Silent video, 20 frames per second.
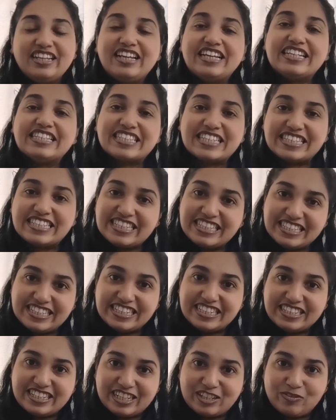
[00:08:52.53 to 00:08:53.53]
it's a
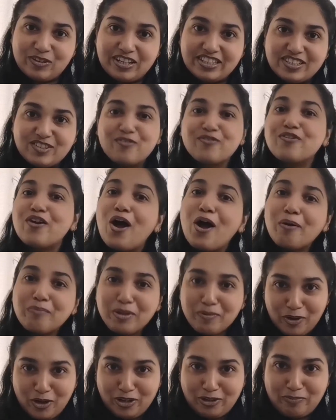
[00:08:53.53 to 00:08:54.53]
sincere request from
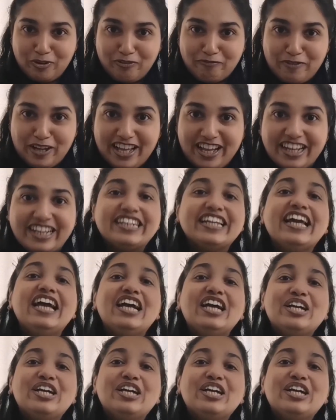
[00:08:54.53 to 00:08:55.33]
the bottom of my heart